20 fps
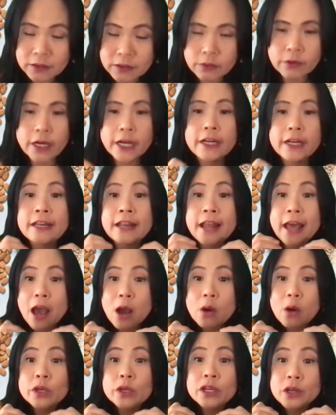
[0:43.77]
right?
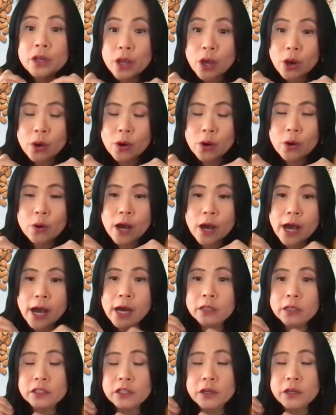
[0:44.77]
Now we know
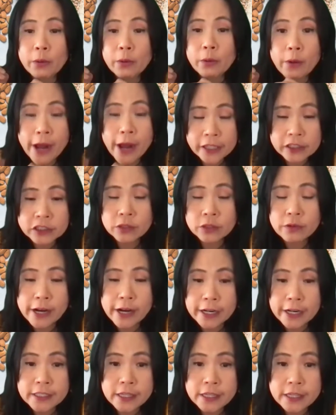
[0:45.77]
how to
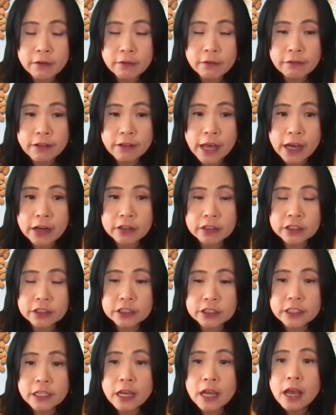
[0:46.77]
characterize our
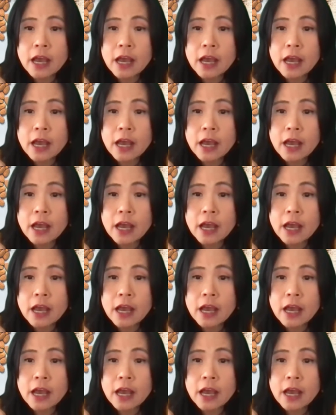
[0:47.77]
flours,